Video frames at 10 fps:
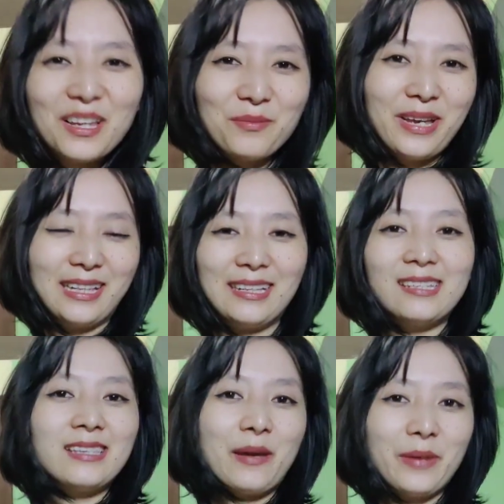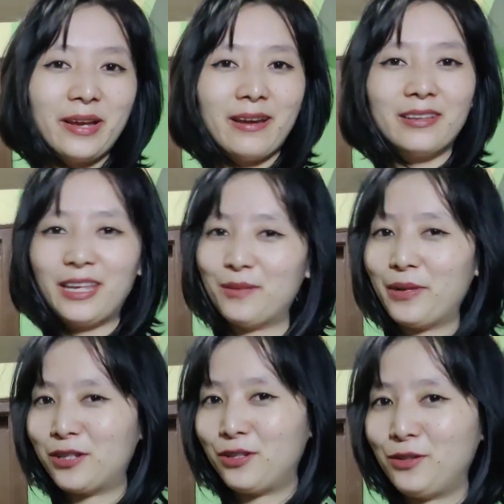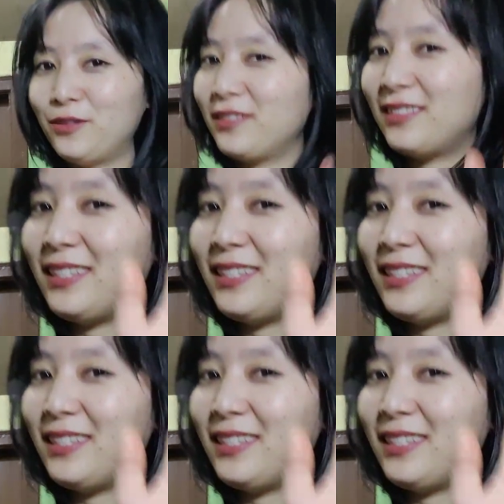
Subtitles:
let me at least tie my hair and get back to you.